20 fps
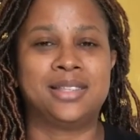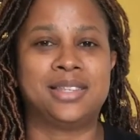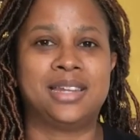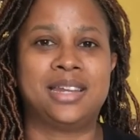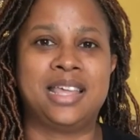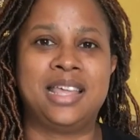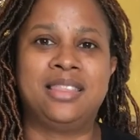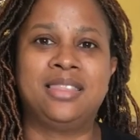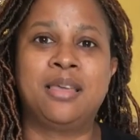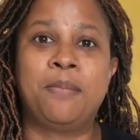and
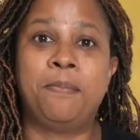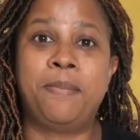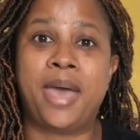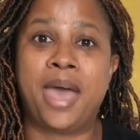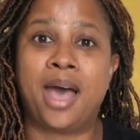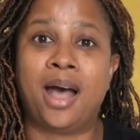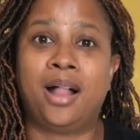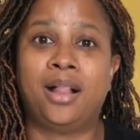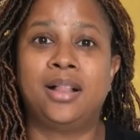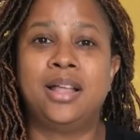hit the
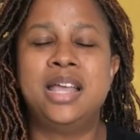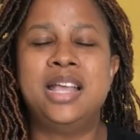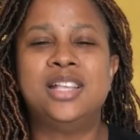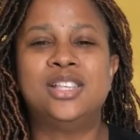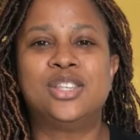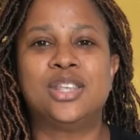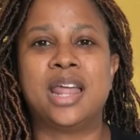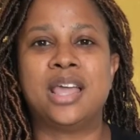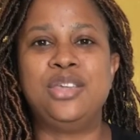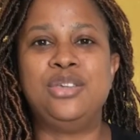bell
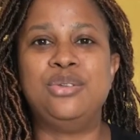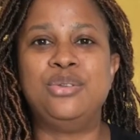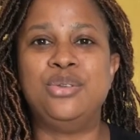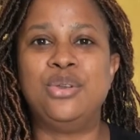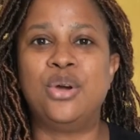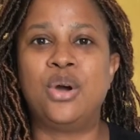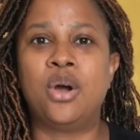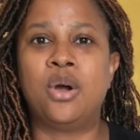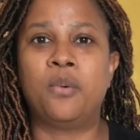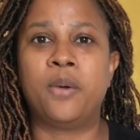so that you
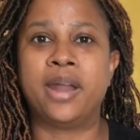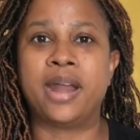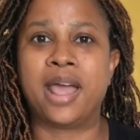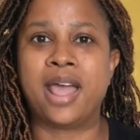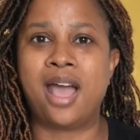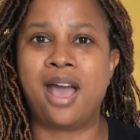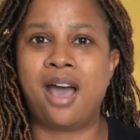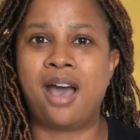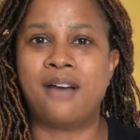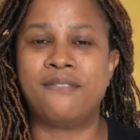know when I
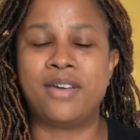have